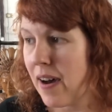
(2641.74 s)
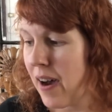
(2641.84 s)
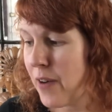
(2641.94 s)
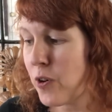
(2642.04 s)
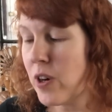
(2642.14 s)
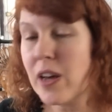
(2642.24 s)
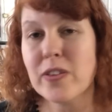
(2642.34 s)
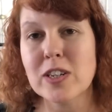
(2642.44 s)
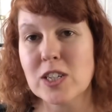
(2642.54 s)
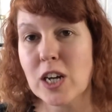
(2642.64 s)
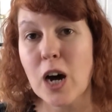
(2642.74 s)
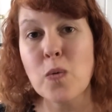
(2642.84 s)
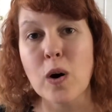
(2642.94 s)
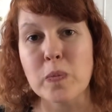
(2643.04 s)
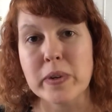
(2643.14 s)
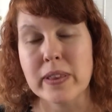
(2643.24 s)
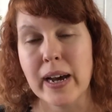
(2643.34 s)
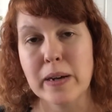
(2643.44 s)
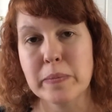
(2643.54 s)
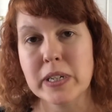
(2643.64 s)
I've got nothing to go on with
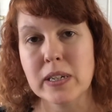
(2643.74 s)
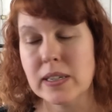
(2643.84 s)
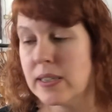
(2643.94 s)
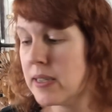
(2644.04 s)
that, because